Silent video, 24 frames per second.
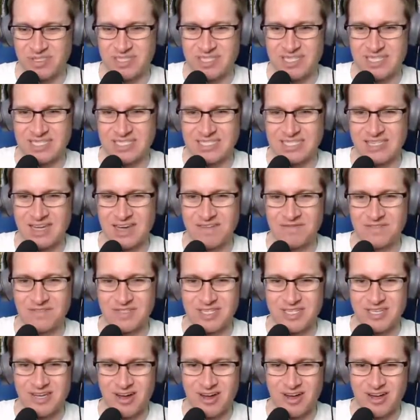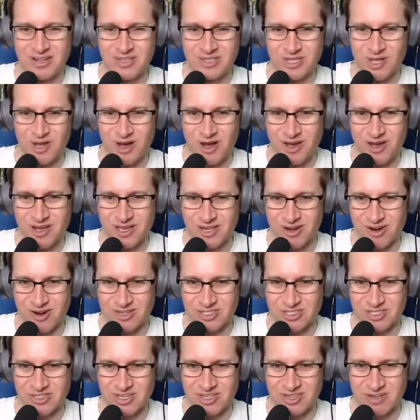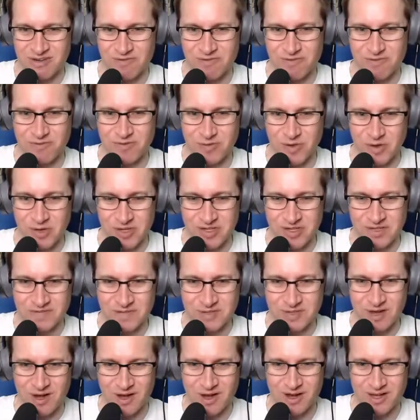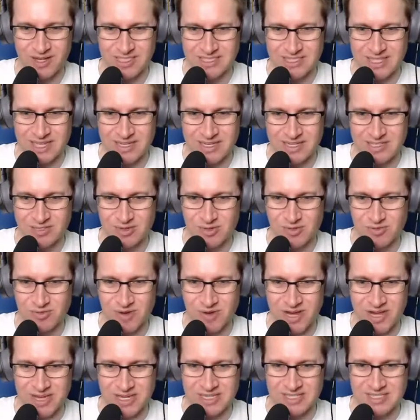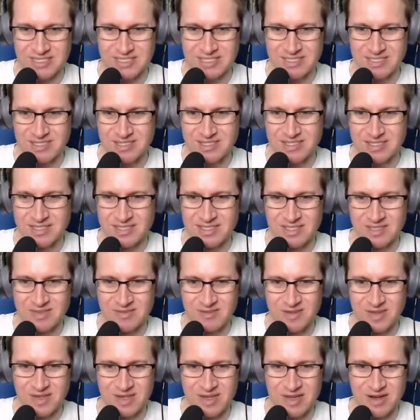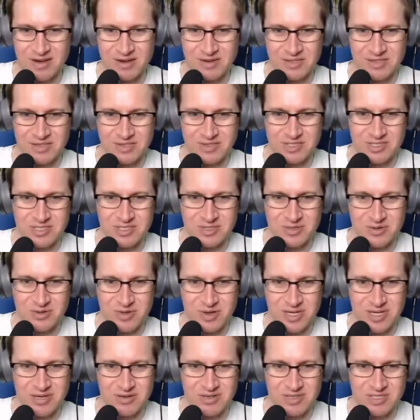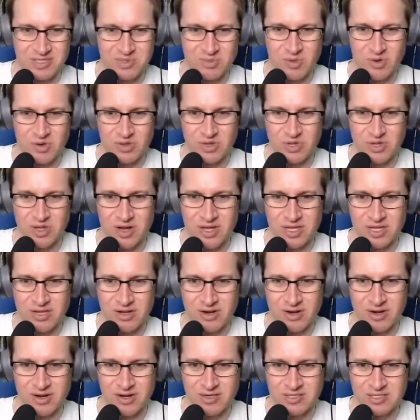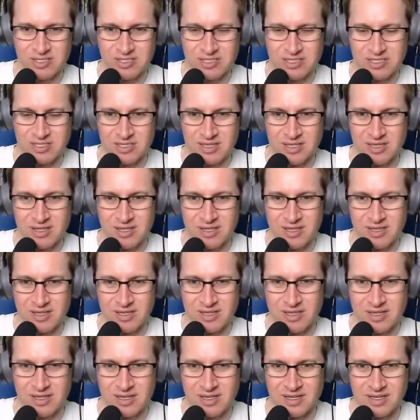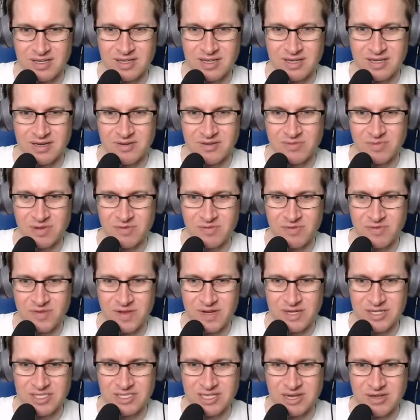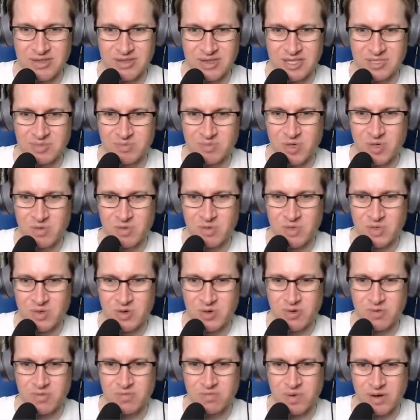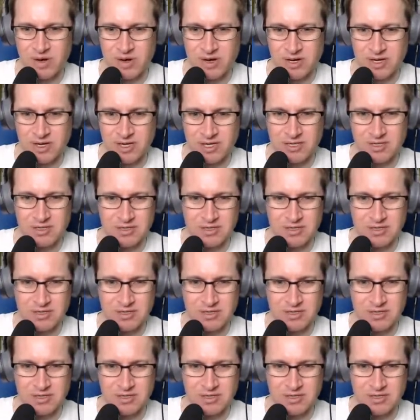these lovely log yards. Look at, they're full of logs. That is great. We got our little store here, some more log yards. We finished out this mobile home park.